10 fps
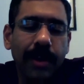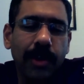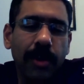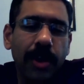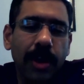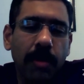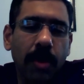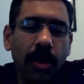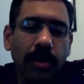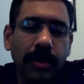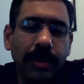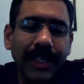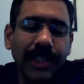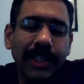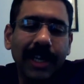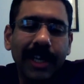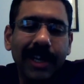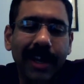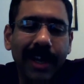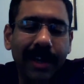We are talking about digitally
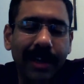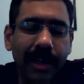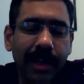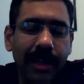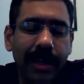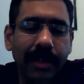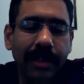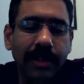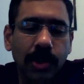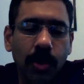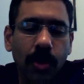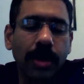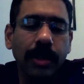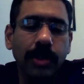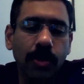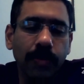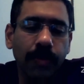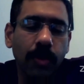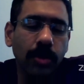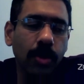connected and so on and so
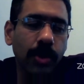forth.